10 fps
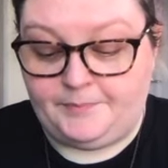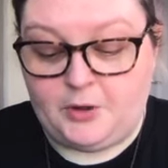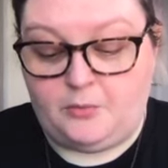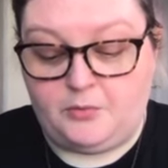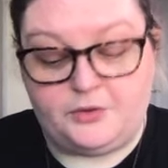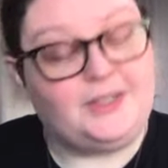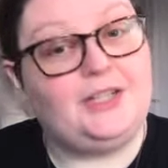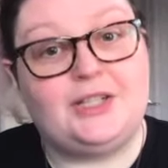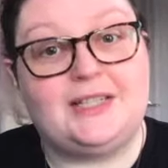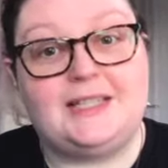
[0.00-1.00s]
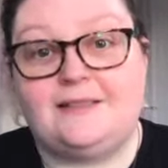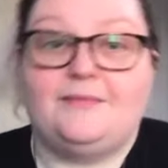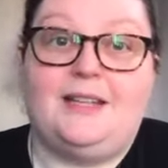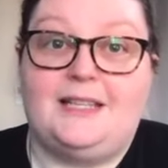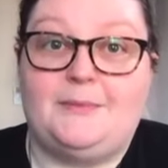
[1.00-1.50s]
No, mostly just
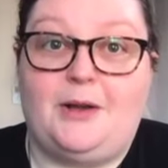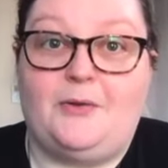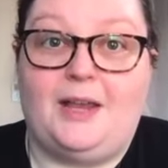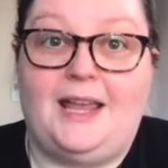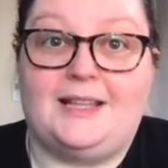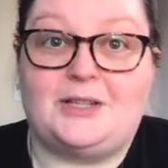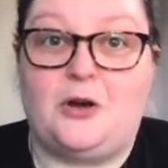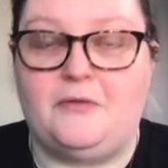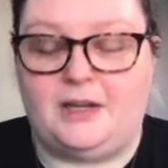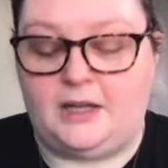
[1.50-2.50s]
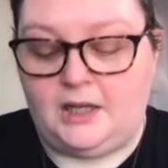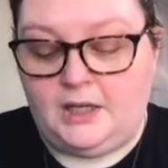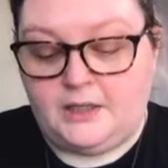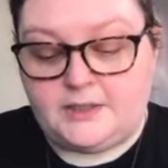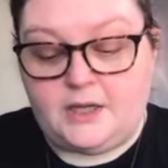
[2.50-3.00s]
it's about, hey, it's COVID.
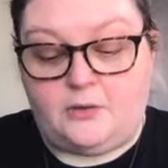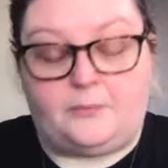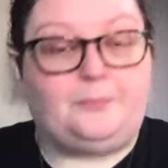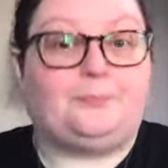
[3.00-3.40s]
So